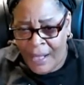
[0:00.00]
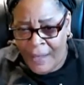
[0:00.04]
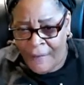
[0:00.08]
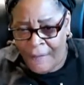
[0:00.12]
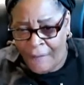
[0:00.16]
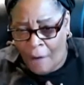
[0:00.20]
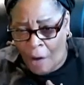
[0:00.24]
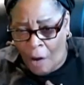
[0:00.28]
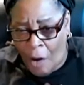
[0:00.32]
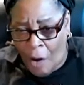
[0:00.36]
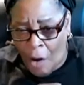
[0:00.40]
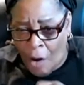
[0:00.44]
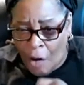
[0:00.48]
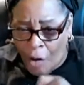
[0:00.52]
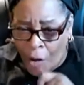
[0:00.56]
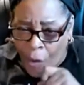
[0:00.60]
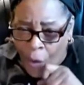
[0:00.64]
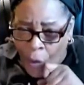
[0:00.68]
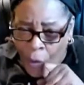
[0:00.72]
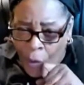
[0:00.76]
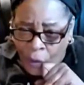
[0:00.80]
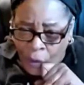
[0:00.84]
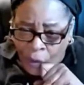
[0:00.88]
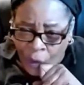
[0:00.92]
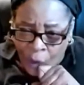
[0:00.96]
If all
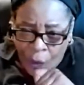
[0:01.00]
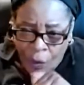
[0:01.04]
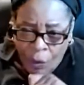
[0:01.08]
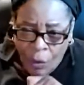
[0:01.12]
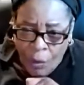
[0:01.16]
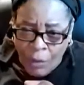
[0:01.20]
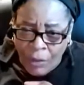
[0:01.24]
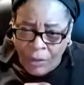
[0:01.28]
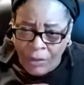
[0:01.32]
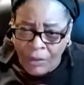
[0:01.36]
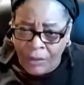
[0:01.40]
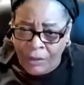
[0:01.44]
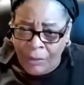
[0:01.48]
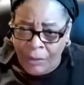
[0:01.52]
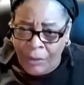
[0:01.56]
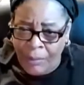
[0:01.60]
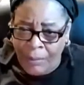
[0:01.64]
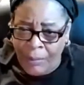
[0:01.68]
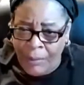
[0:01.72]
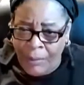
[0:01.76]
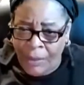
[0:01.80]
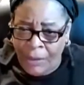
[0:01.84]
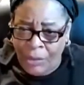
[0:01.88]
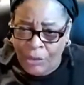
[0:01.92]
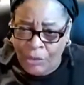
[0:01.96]
goes according to
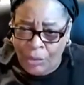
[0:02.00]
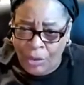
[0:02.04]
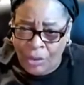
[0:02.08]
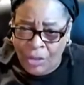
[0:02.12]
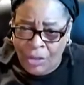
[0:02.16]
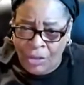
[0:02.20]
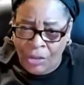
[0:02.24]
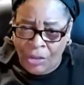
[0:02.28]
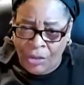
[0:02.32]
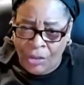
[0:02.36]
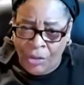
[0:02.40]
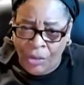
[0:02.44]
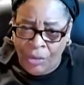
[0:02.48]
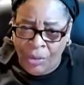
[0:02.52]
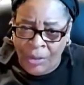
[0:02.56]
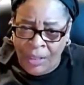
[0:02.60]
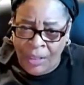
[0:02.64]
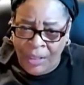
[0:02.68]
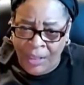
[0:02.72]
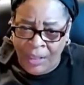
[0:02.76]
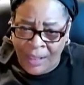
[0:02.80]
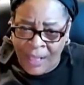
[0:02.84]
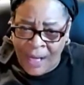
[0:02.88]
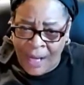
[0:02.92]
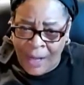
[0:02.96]
administration's
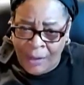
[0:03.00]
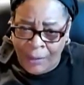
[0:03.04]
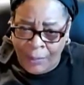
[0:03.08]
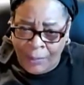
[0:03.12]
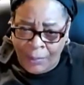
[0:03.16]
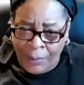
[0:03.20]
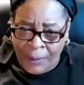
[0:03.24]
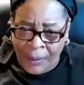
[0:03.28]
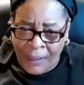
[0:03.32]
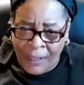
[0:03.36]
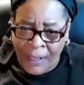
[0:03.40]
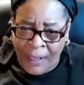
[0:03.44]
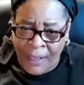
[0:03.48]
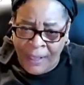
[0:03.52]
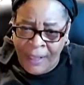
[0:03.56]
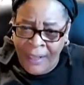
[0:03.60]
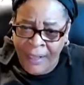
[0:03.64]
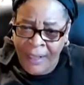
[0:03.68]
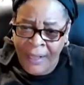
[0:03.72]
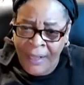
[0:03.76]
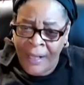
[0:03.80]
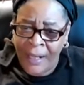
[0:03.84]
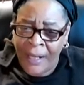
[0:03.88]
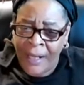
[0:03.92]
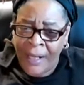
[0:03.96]
newly announced plan,